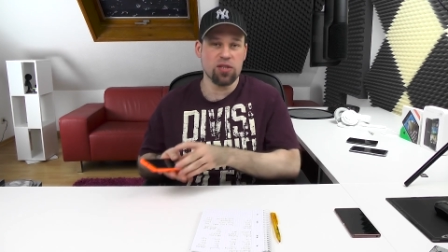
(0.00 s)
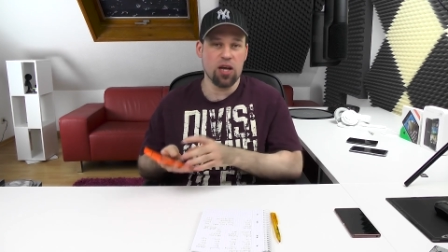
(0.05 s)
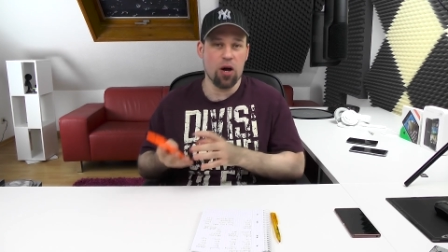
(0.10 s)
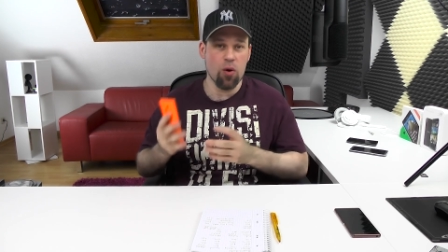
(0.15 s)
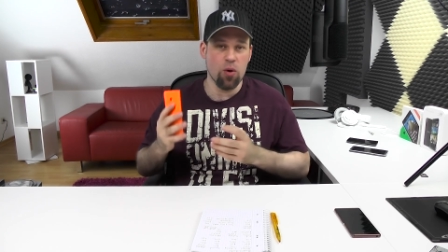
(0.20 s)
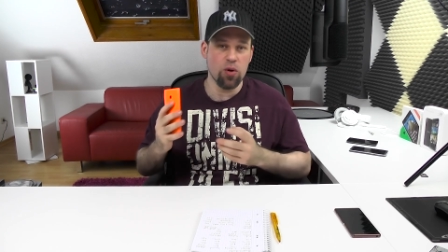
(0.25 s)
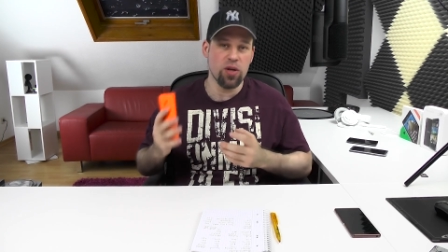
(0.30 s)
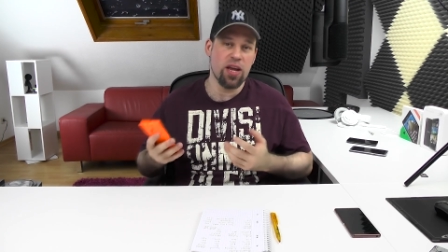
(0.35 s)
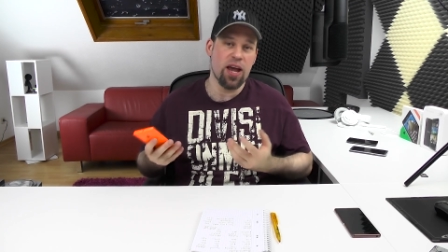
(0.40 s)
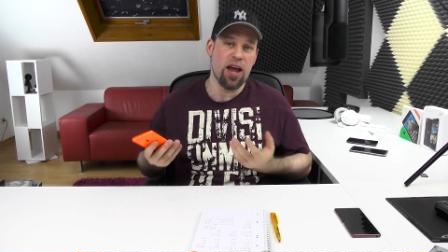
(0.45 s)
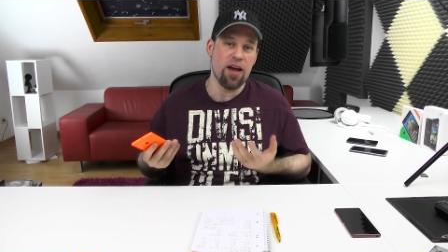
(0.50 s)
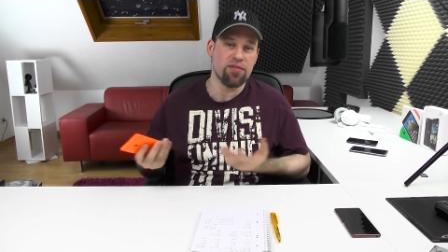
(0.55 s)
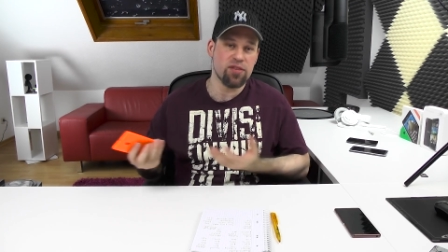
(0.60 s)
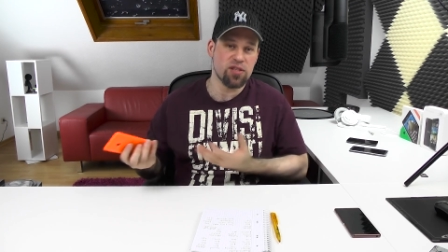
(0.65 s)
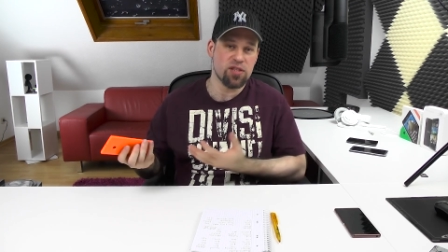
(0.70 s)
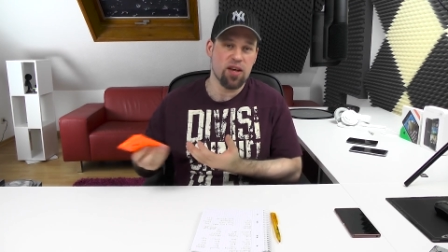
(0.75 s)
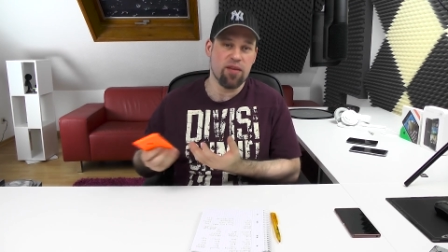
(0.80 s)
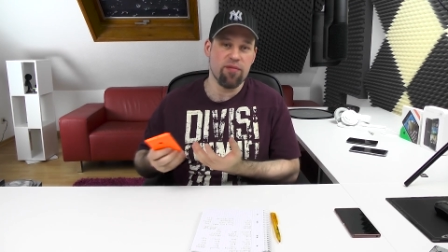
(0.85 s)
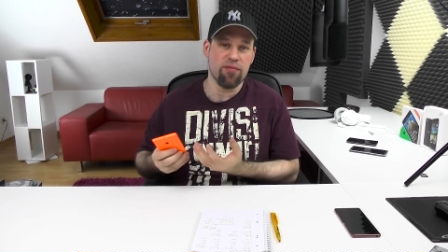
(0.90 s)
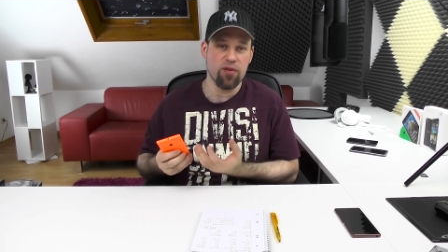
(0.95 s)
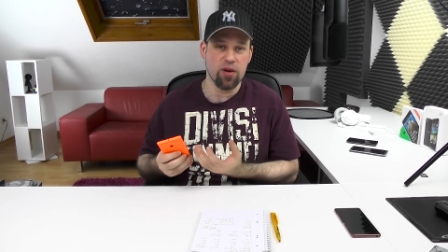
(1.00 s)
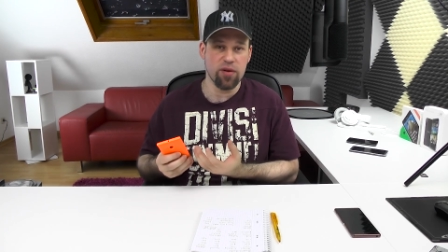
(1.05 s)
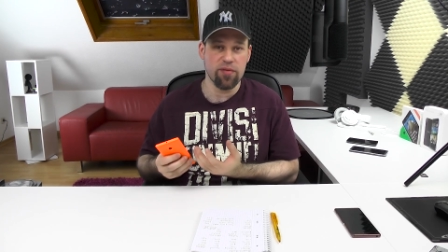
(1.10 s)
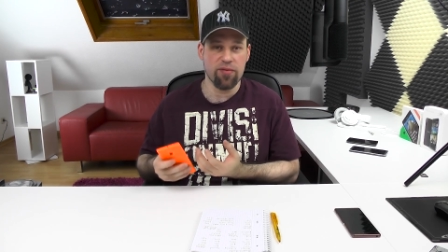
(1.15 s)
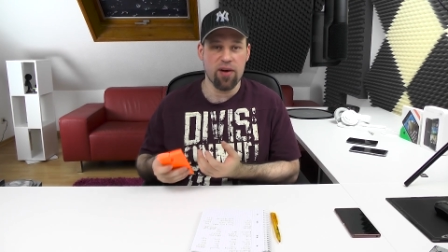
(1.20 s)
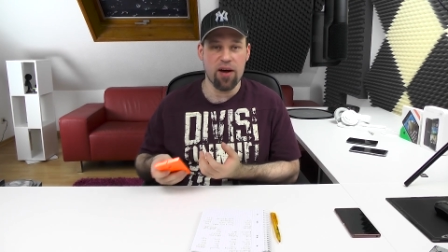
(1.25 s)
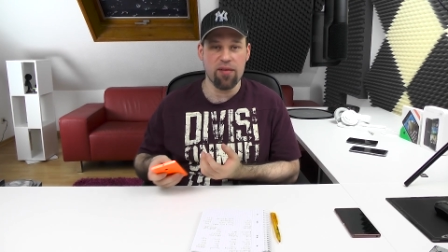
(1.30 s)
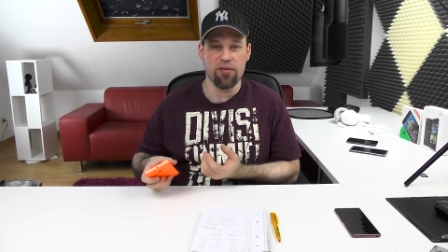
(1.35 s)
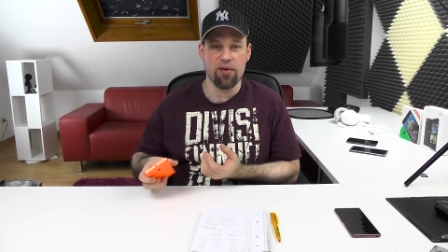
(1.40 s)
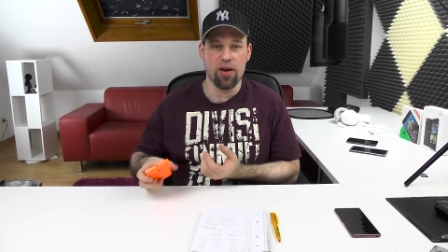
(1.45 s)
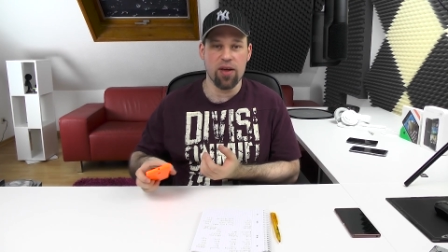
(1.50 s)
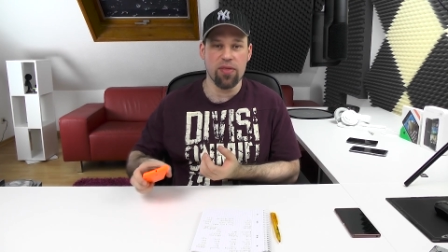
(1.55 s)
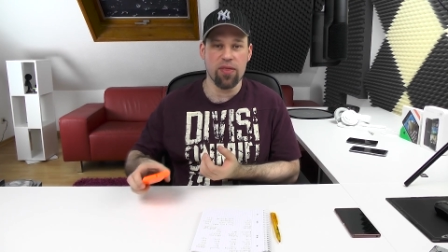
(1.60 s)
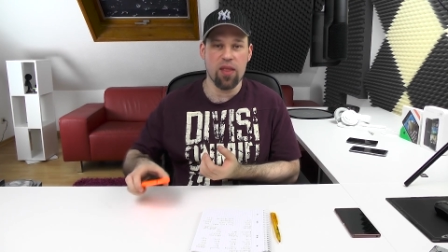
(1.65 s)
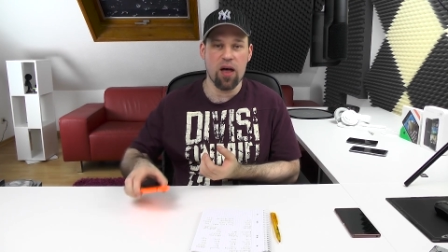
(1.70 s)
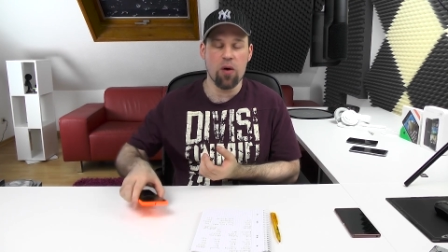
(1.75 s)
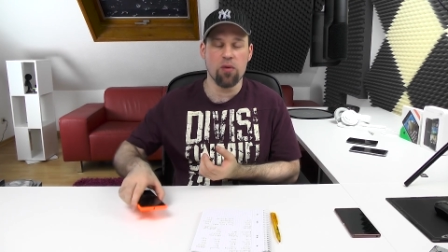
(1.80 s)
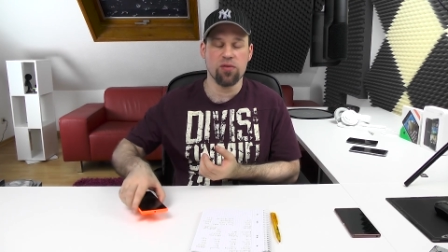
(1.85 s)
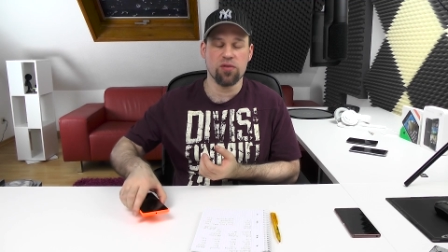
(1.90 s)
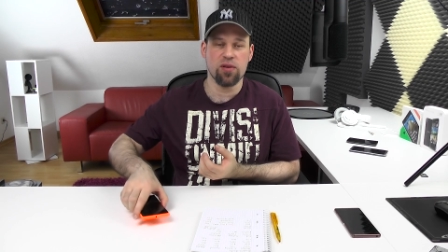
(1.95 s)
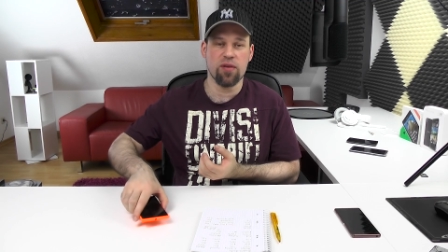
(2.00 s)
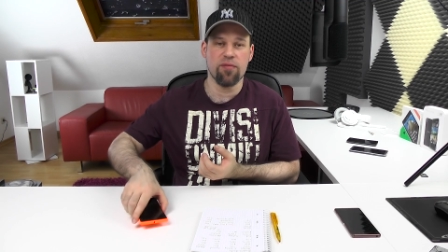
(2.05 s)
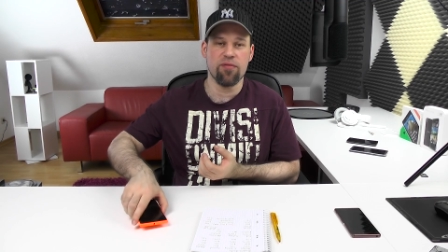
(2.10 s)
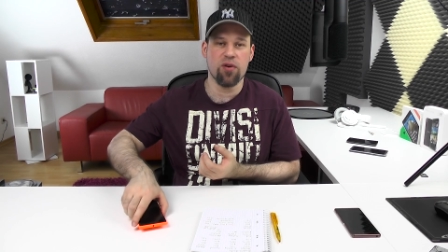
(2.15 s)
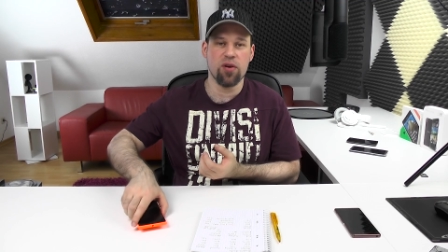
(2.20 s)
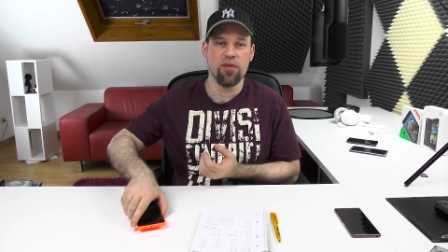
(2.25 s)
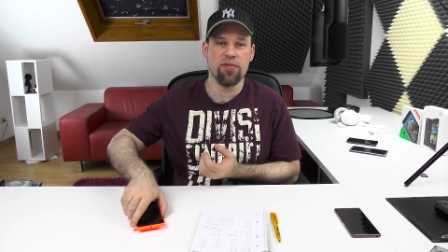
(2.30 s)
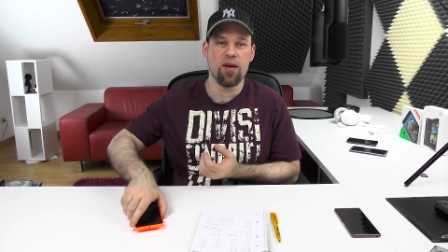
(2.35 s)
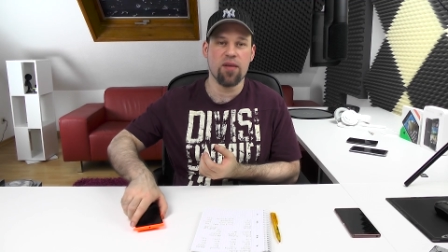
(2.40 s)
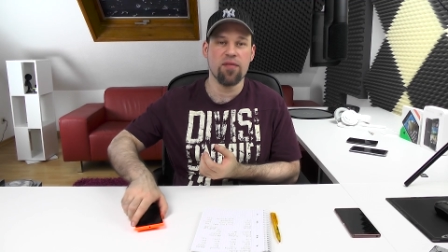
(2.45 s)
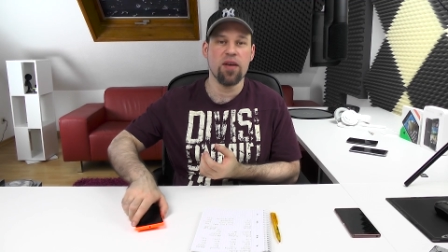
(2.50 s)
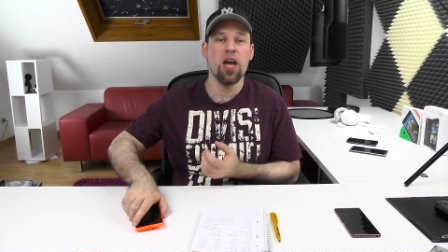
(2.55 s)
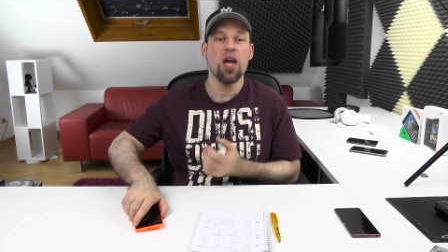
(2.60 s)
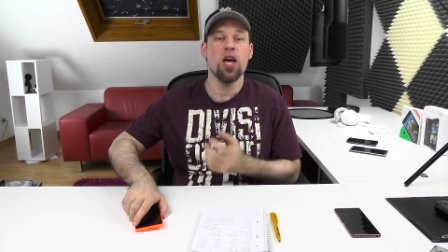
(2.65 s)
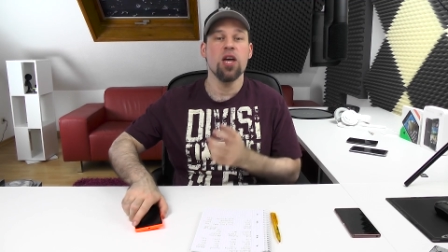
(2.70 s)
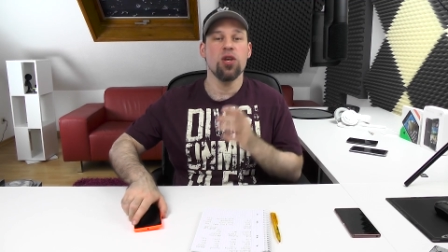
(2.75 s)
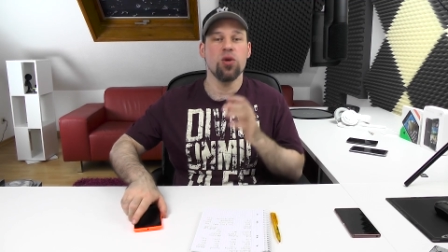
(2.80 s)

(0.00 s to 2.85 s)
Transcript: I only have the 735 right now. 735.